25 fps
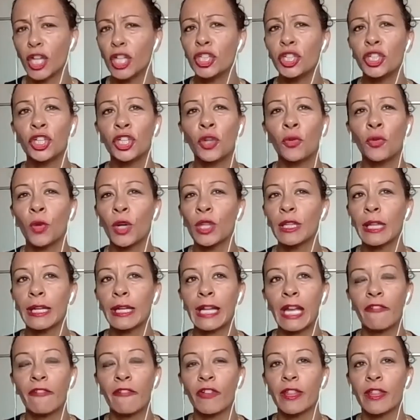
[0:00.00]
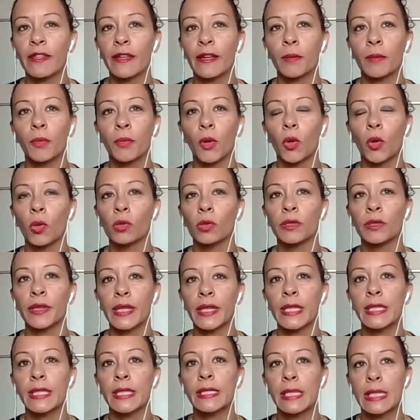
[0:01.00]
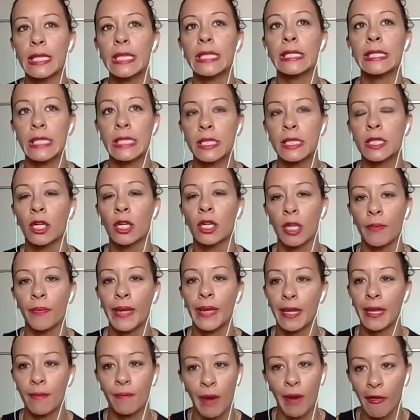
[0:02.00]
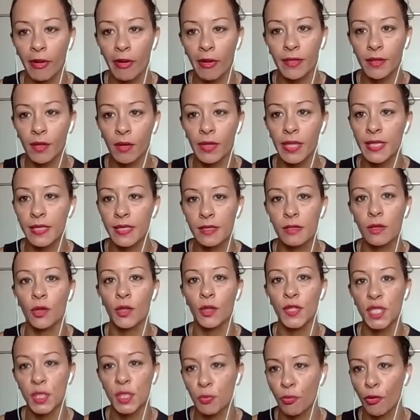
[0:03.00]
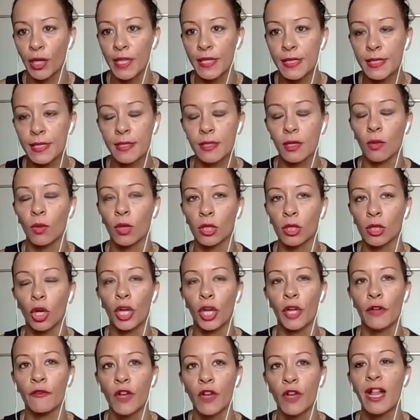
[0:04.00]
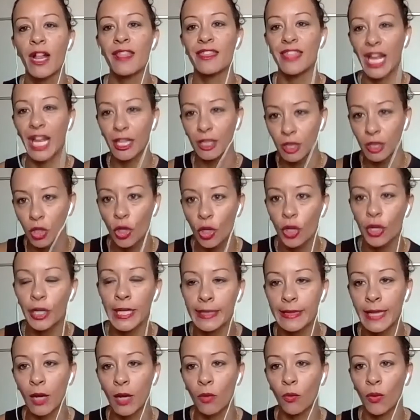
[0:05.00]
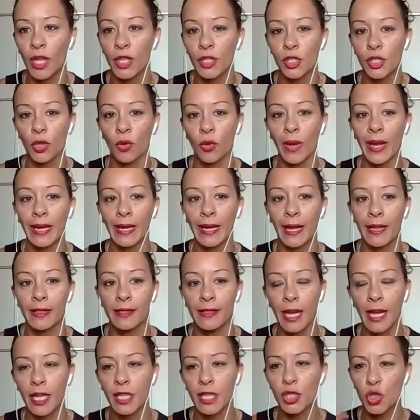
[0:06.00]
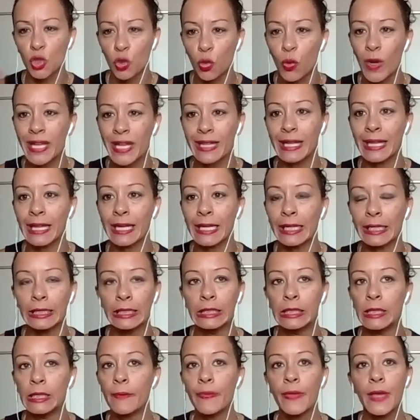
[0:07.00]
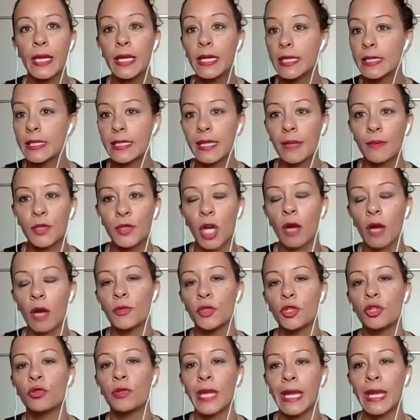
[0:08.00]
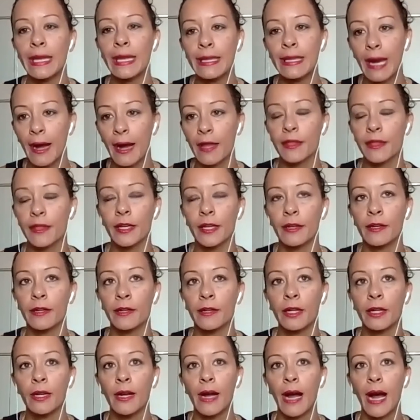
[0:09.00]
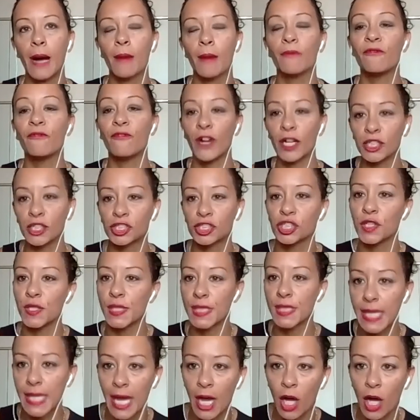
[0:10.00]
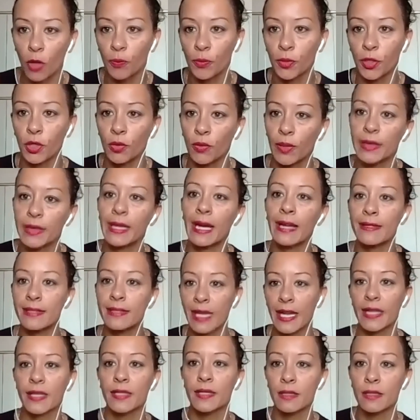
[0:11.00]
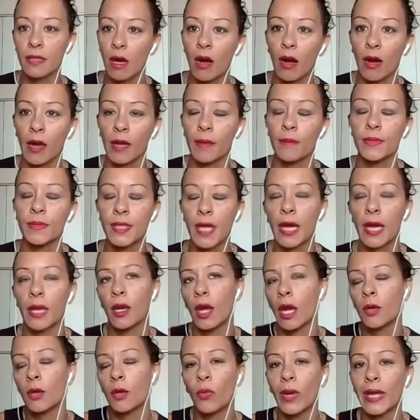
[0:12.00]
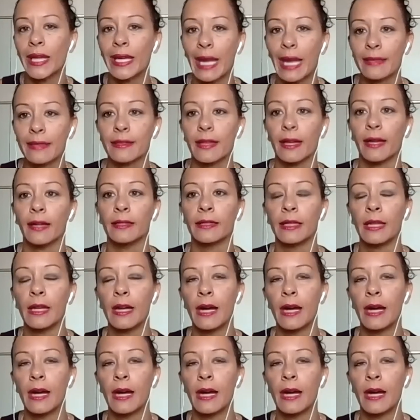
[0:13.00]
And you know what, like everything, Paul, this is going to be a marathon. It's not a sprint. So a lot of that learning that we're doing and that tweaking, sometimes you need other functions to help you, and that takes time. And we get that.